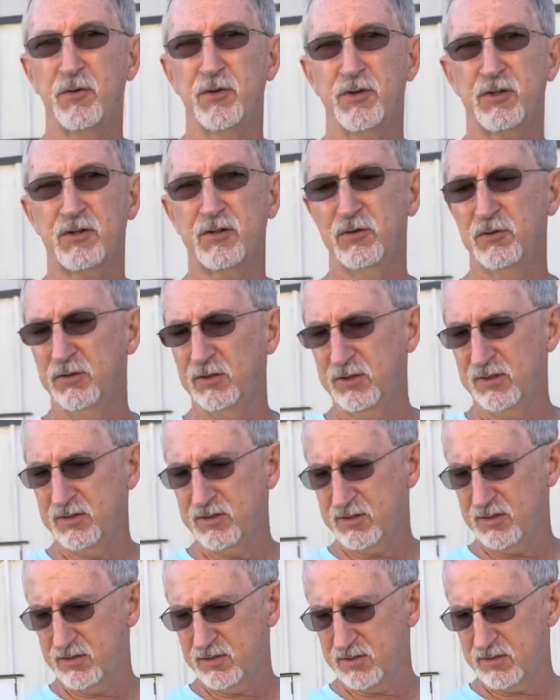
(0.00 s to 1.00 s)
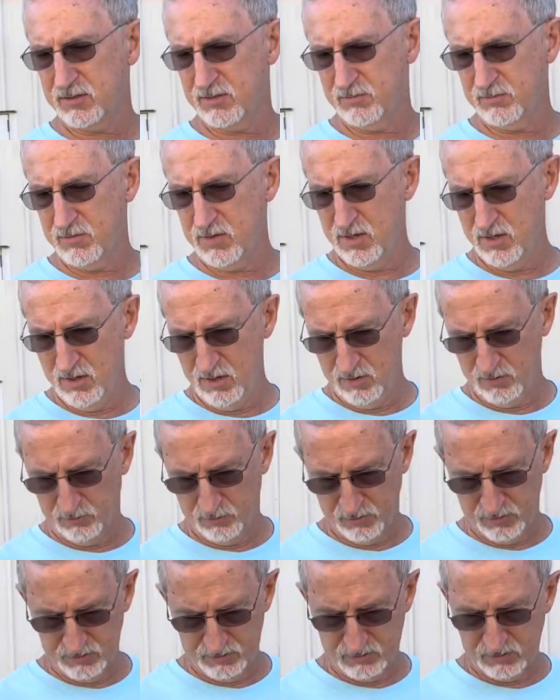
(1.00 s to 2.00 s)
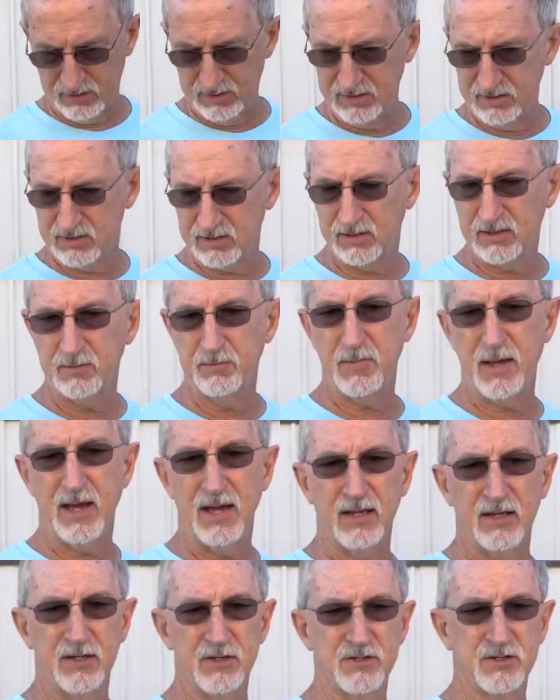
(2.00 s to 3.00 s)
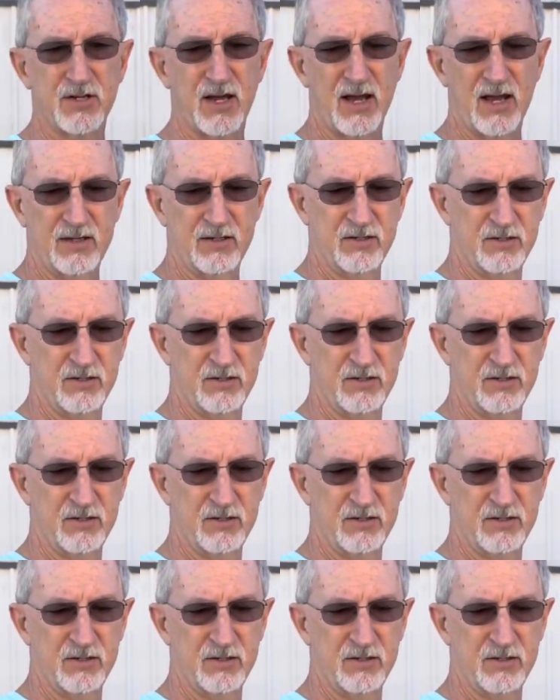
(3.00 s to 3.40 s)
the cooling system was easily managed. I had to